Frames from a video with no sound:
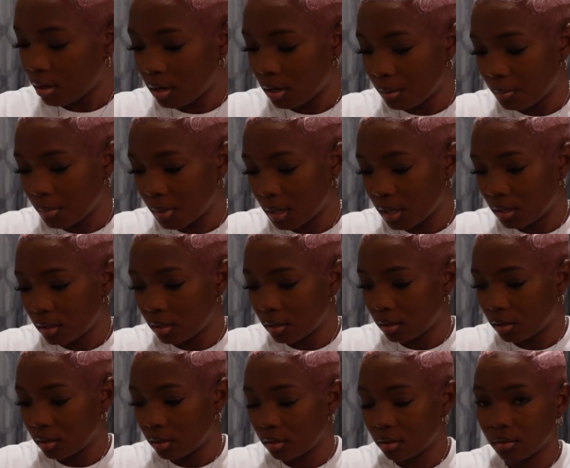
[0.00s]
I'm
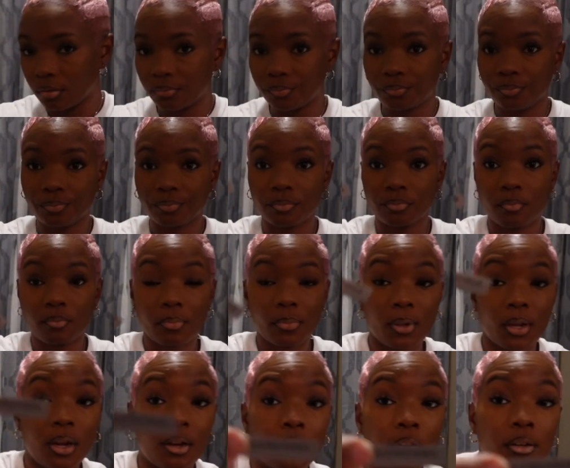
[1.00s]
guessing,
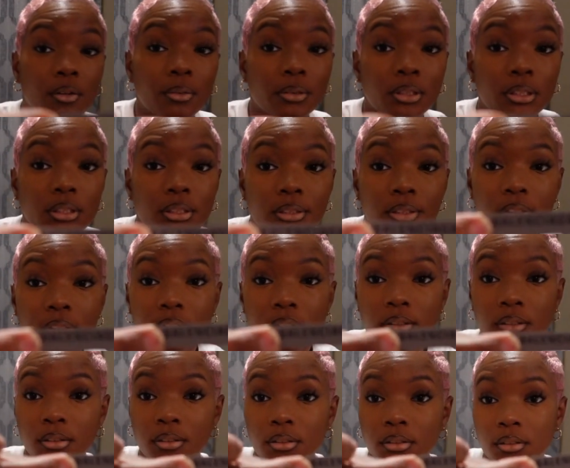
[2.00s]
I don't know what this
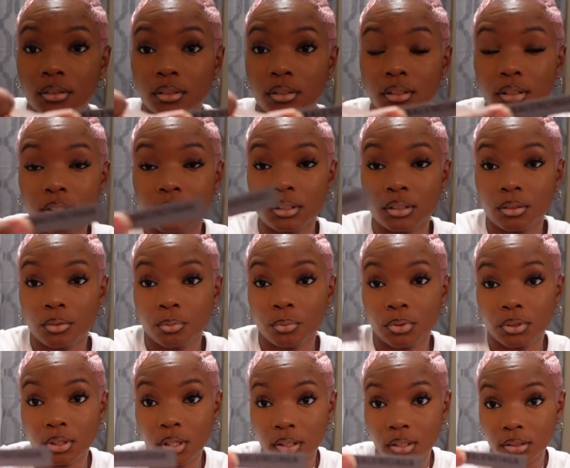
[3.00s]
is. This
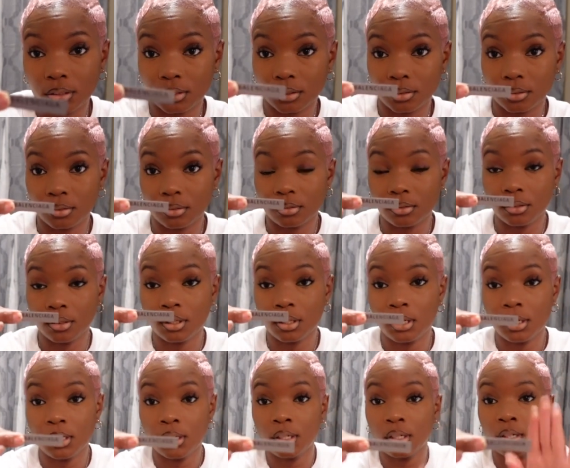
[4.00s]
was also
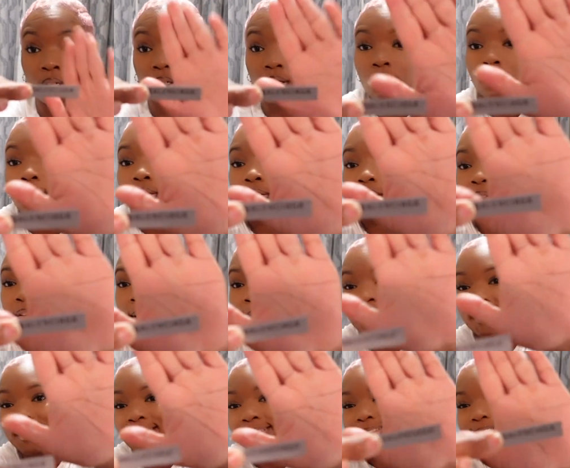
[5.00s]
let's do